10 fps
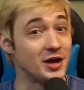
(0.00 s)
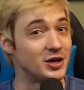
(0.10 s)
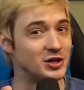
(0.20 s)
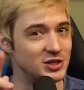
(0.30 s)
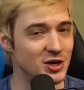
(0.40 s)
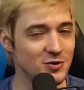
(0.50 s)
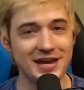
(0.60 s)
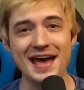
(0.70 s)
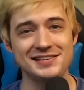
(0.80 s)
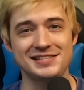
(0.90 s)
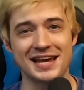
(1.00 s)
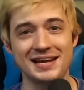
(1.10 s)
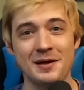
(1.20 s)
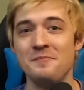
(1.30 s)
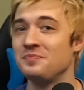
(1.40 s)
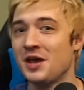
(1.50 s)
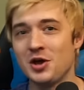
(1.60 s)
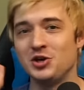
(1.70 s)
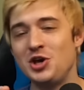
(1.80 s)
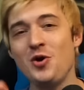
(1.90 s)
you guessed it,
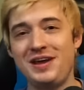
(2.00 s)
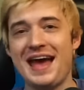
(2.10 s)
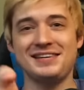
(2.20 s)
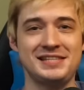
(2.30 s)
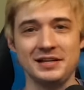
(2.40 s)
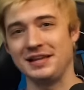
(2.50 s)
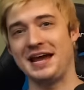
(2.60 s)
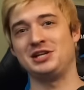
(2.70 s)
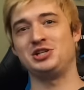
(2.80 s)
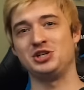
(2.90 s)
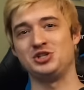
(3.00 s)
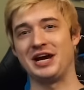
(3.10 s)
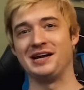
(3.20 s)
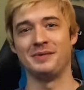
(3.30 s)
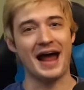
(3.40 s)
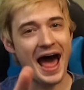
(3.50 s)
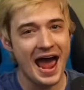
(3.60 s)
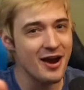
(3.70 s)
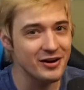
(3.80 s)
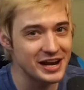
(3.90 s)
ladies and gentlemen.
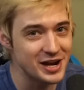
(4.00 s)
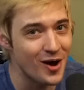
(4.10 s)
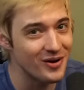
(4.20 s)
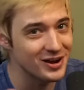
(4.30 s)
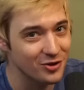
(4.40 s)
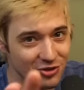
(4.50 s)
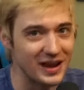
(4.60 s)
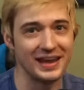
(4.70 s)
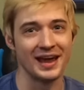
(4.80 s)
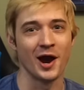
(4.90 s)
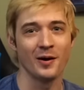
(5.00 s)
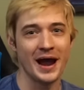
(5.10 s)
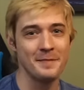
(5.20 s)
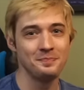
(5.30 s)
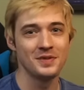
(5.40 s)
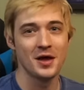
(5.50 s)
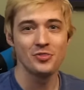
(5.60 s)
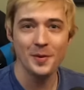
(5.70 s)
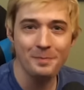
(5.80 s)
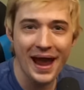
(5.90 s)
I already know what you're thinking, all right?
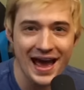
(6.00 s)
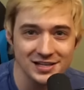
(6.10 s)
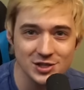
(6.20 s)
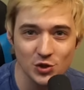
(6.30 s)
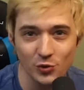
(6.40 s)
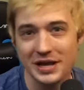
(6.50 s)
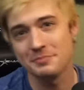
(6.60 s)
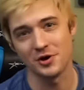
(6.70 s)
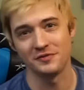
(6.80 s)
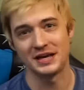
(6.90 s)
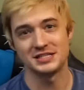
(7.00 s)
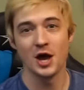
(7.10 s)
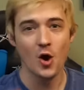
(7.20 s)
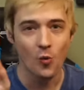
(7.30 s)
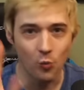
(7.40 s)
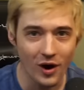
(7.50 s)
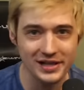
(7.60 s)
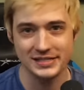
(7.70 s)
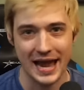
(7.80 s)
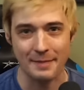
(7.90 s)
The past three movies, what
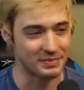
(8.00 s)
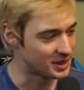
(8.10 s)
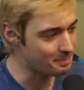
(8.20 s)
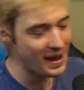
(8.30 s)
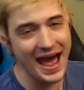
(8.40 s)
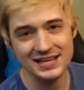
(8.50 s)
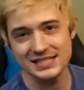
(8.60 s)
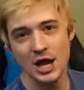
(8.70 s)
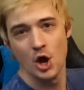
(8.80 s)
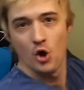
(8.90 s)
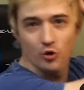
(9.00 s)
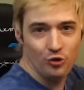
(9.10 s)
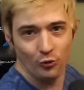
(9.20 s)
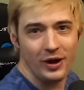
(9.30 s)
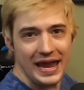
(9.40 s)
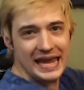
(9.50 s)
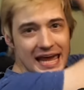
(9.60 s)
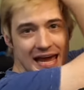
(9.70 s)
has happened? The past three